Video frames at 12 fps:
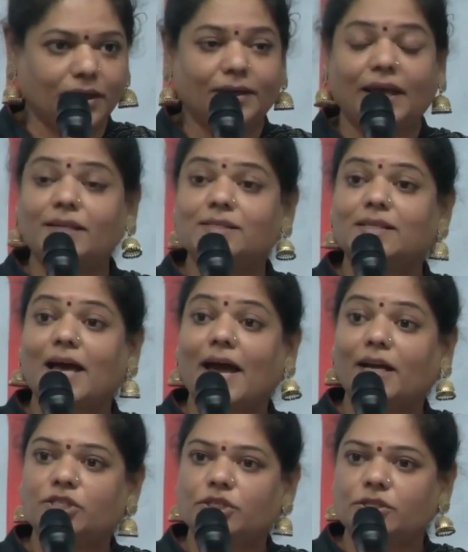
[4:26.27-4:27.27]
takes the
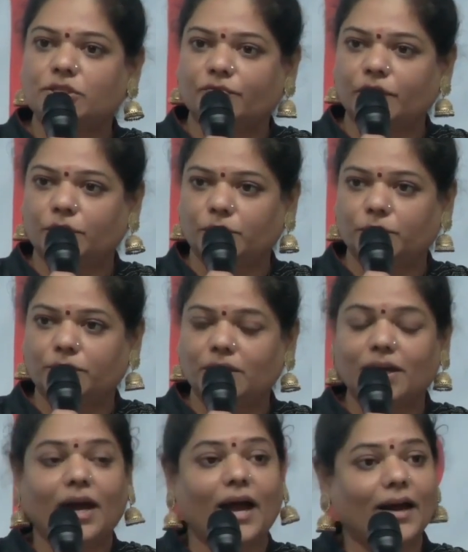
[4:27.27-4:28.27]
actions of the youth,
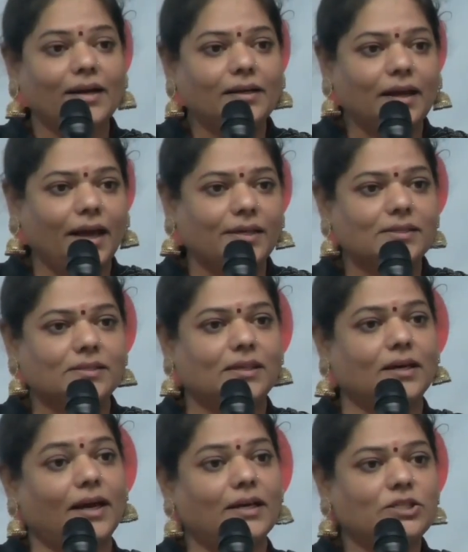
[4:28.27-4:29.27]
and takes
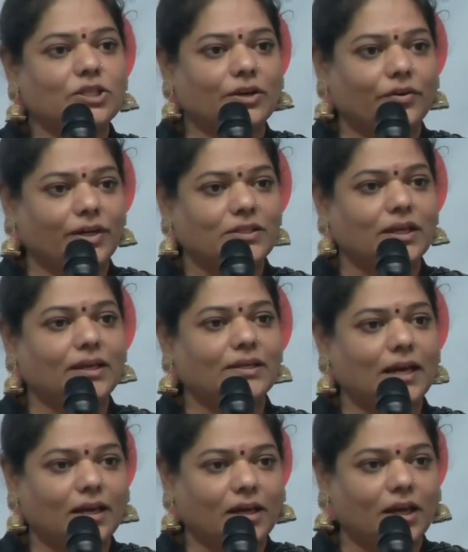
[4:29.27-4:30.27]
the integrity,
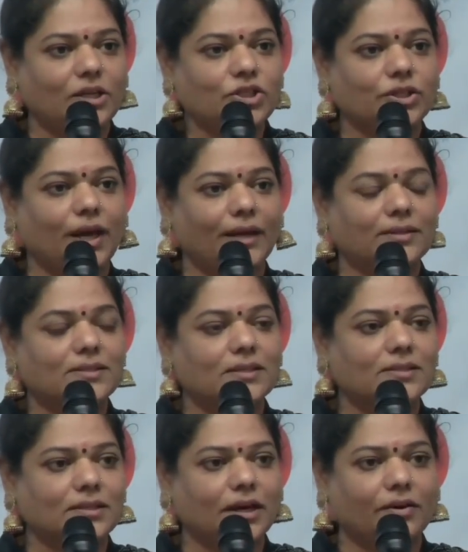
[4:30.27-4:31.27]
dedication, and the
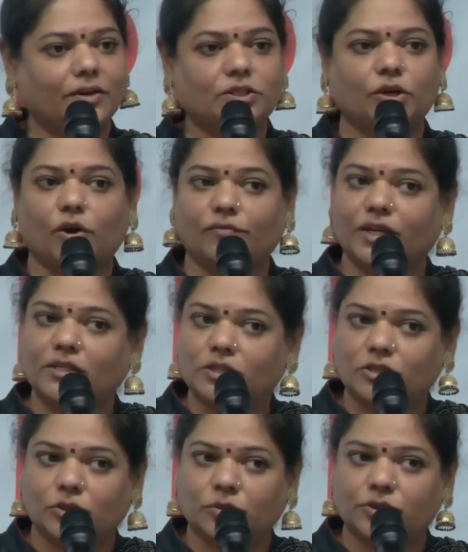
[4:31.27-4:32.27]
sincerity of the
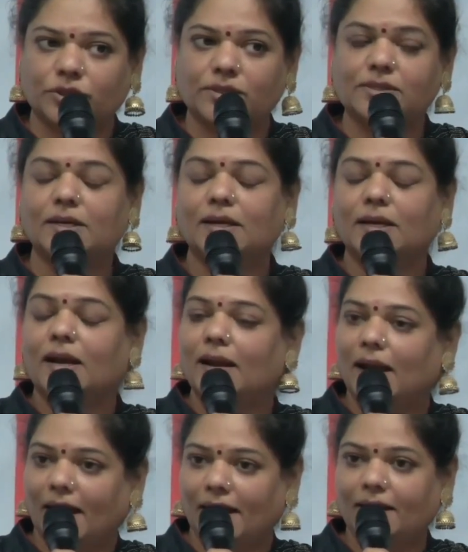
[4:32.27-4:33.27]
institutions
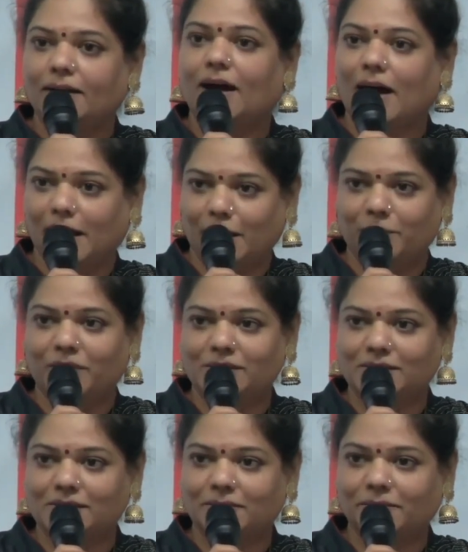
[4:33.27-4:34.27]
like
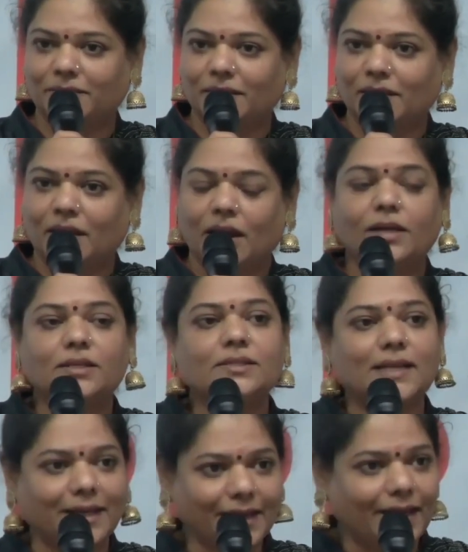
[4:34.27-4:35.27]
IMS. It is
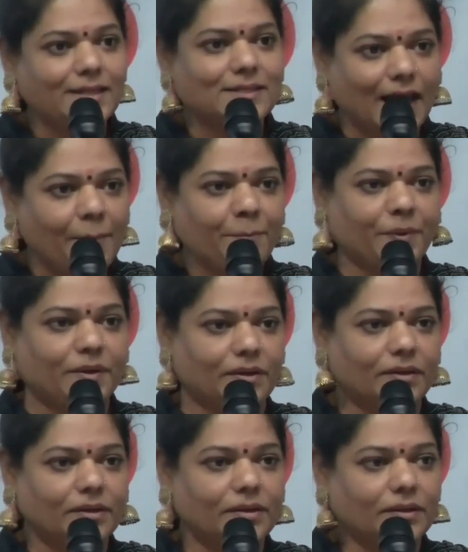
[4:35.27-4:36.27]
setting an example
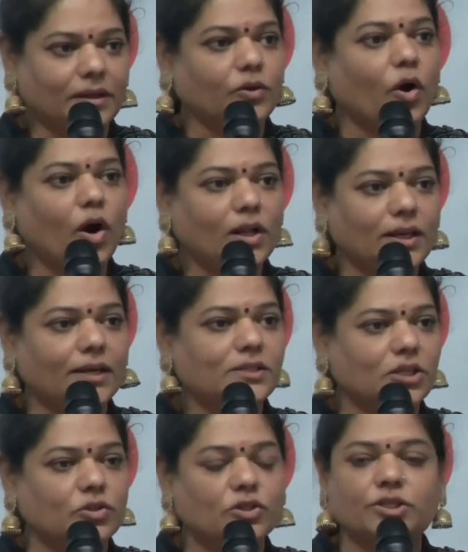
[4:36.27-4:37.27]
that all the
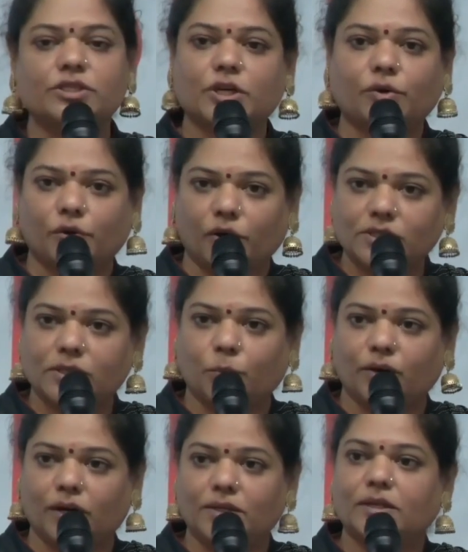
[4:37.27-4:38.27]
institutions across the
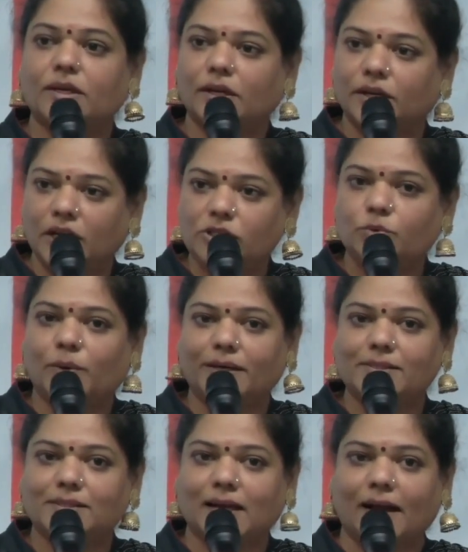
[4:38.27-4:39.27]
world need to
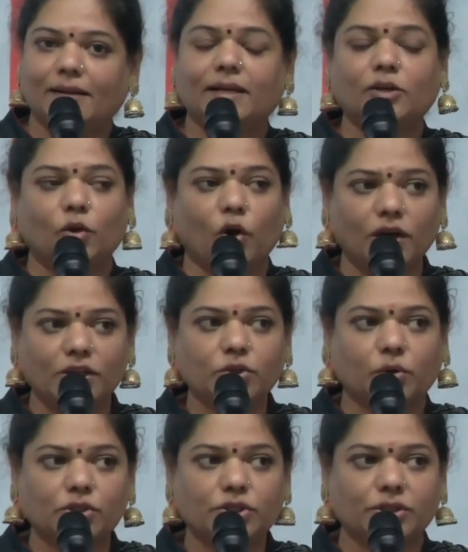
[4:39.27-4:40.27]
understand that knowledge
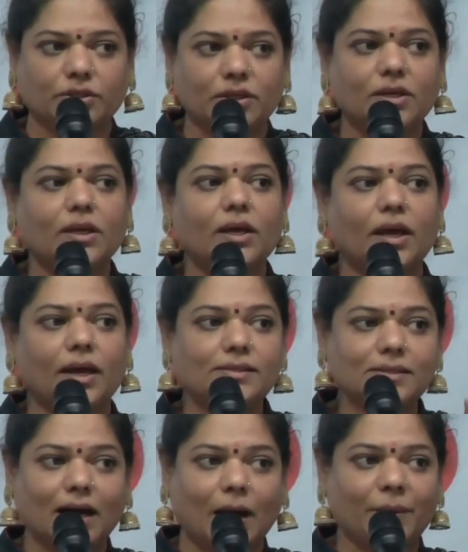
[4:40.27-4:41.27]
quotient
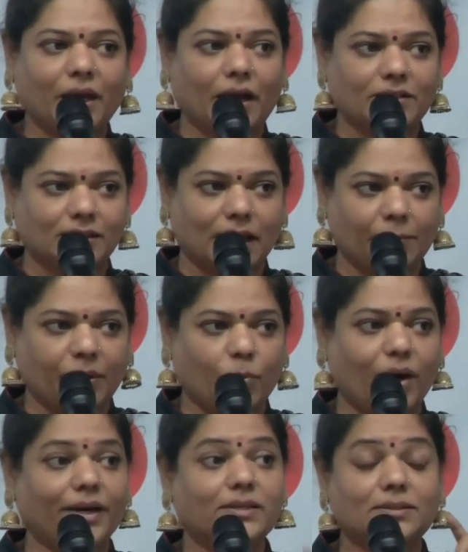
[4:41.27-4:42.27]
is coming as number
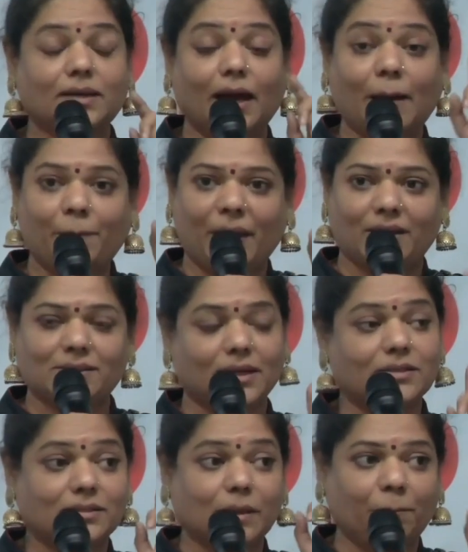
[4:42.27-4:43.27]
one. It's the apex,
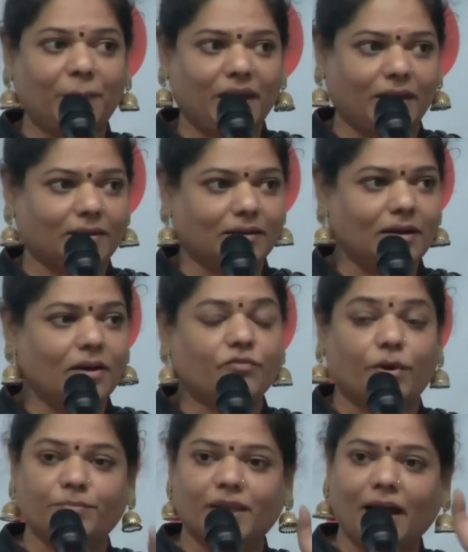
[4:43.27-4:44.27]
it's the peak.
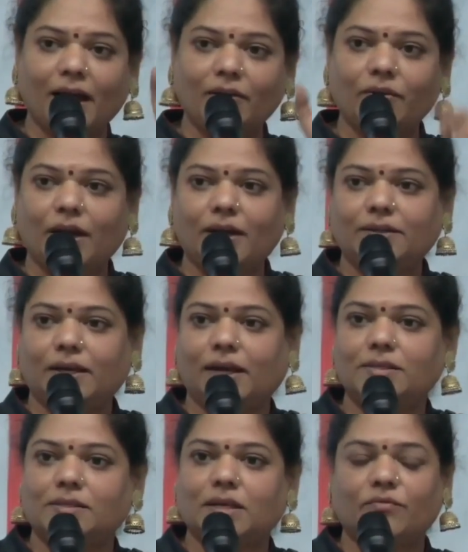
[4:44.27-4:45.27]
From there
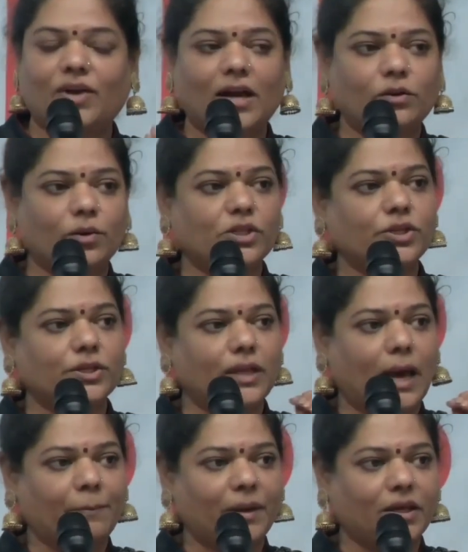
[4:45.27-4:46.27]
radiates the evaluation,
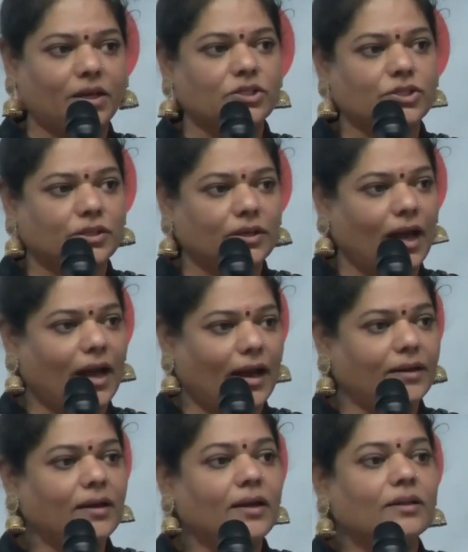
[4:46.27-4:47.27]
the application,
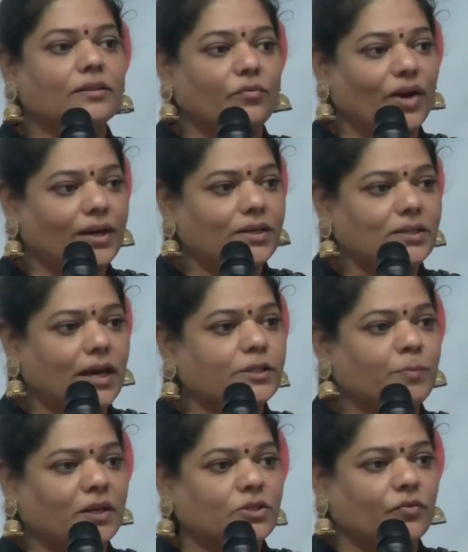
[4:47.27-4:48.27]
and the various
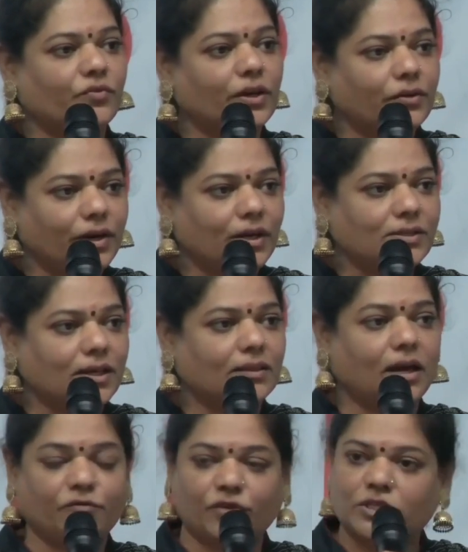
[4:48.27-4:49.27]
aspects of increasing
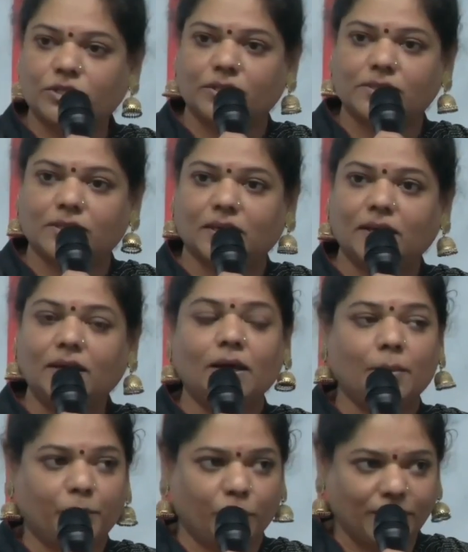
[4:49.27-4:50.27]
the efficiency,
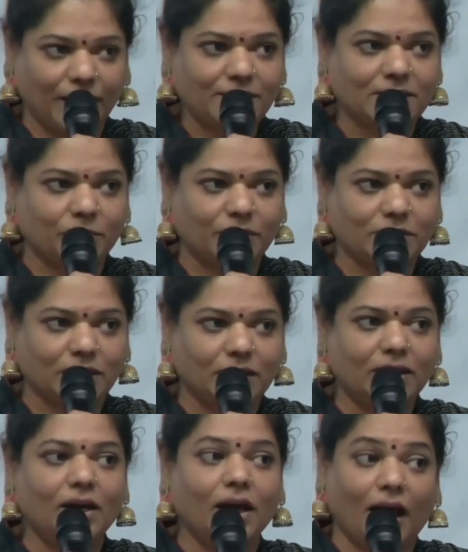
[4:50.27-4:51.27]

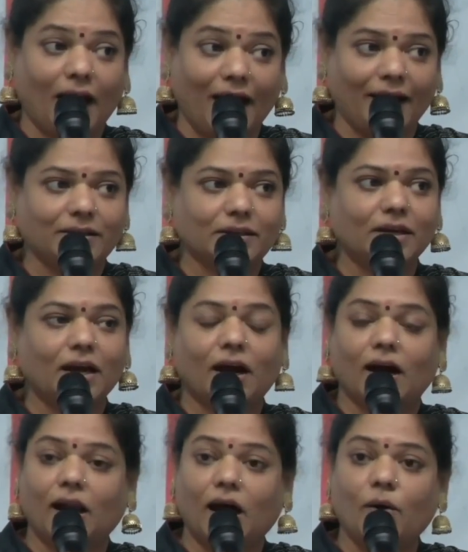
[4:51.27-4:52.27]
productivity, and
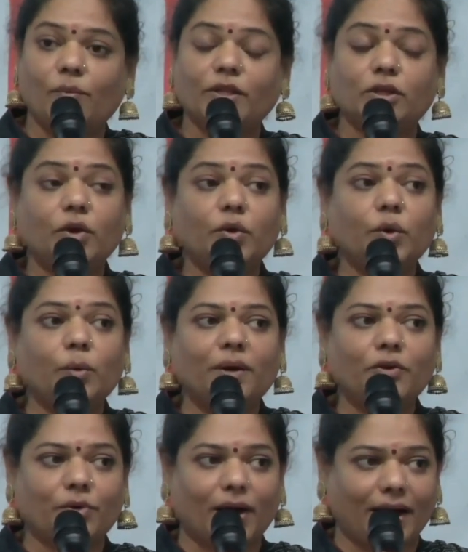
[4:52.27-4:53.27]
allowing the
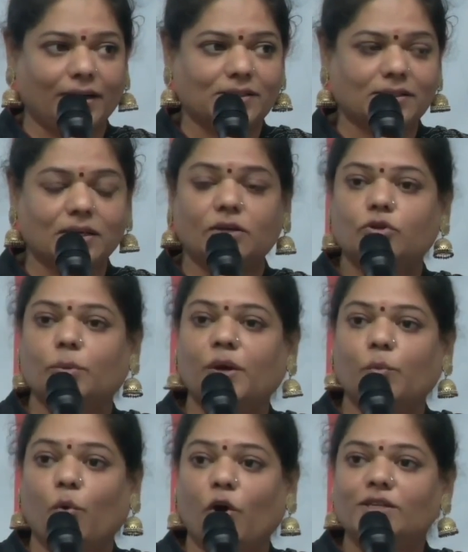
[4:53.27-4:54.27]
human rights to
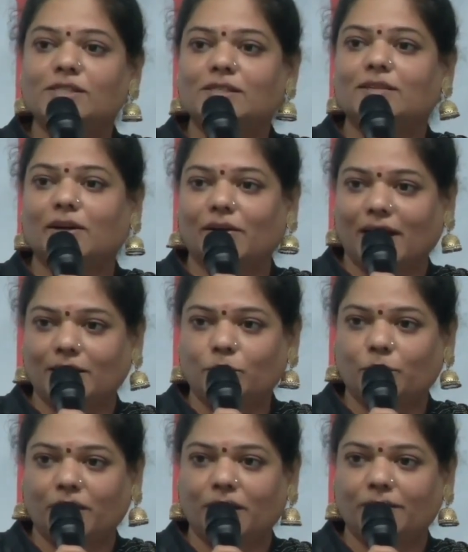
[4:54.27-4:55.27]
be voiced in the right
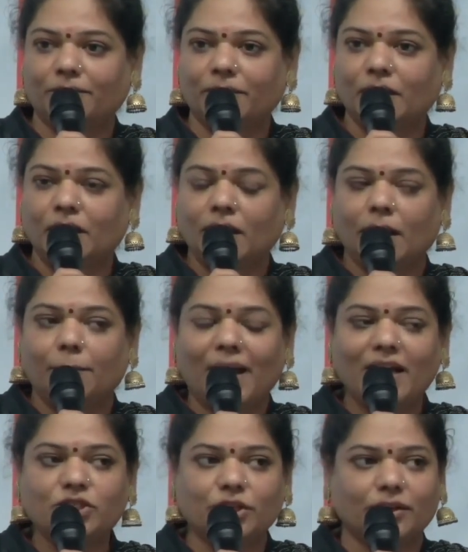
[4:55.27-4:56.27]
way.
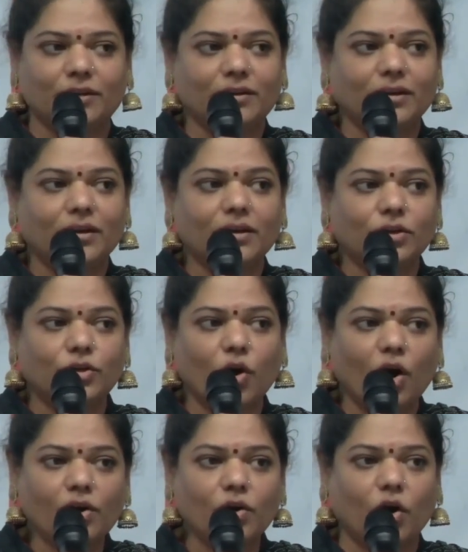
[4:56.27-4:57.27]
Imagine
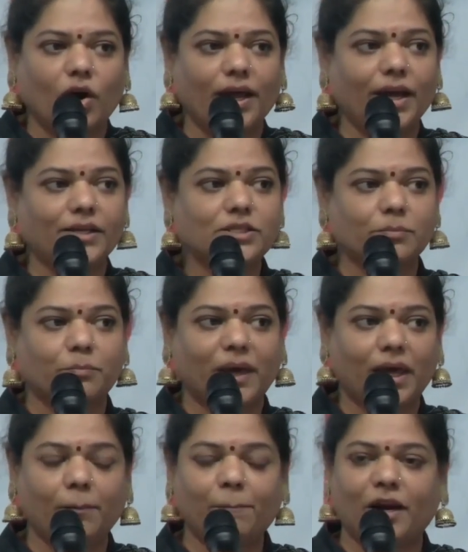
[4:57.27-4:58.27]
your knowledge
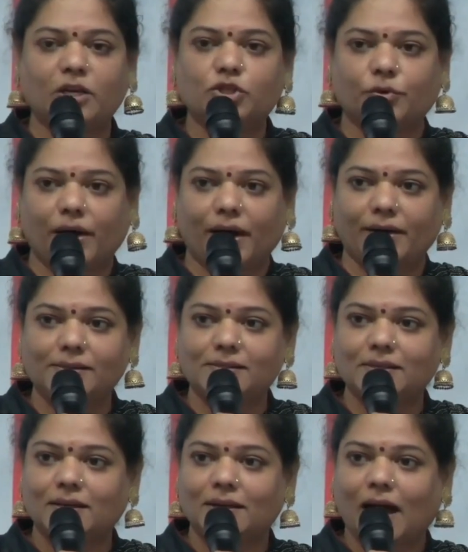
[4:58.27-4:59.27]
being
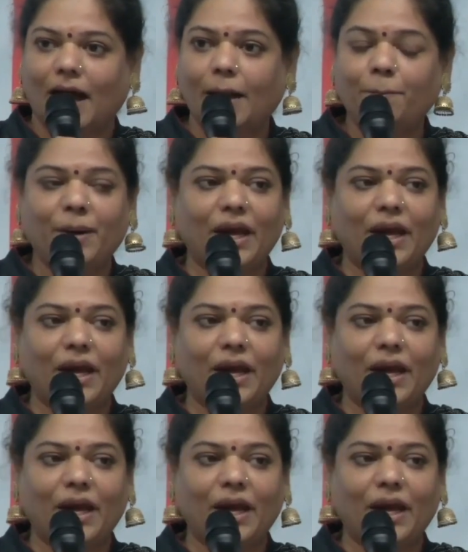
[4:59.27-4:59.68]
plagiarized and